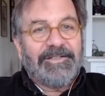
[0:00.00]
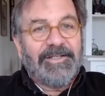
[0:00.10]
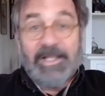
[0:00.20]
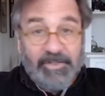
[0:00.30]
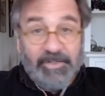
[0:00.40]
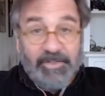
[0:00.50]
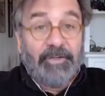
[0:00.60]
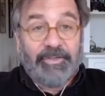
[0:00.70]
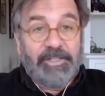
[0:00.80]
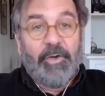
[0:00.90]
It
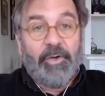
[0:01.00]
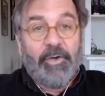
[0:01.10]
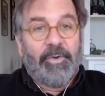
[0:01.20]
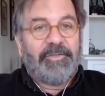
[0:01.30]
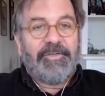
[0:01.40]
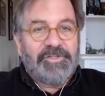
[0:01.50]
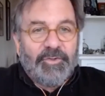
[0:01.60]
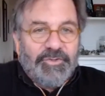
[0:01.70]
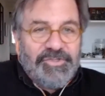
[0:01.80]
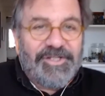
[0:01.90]
literally go onto
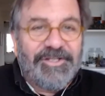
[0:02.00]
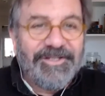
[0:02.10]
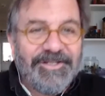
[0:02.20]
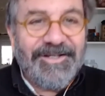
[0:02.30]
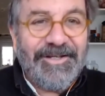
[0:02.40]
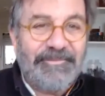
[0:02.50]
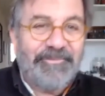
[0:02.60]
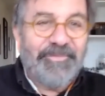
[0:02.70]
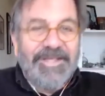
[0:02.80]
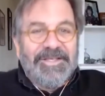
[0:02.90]
uh,
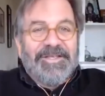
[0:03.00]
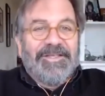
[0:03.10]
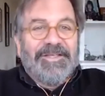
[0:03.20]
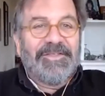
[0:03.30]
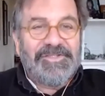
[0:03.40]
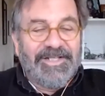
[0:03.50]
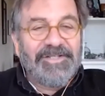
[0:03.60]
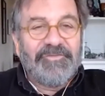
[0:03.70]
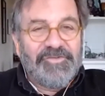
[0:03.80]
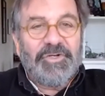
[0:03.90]
the
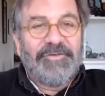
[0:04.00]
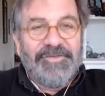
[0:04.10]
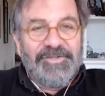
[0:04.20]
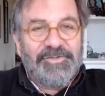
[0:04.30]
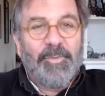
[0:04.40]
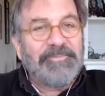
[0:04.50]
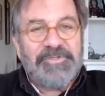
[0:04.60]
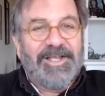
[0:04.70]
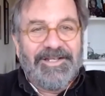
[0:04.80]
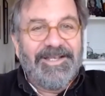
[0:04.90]
selective service
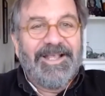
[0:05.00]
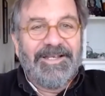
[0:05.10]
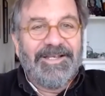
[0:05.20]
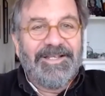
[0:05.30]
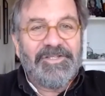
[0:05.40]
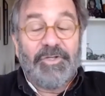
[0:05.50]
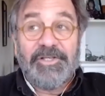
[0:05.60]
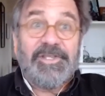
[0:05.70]
website, and it's all listed.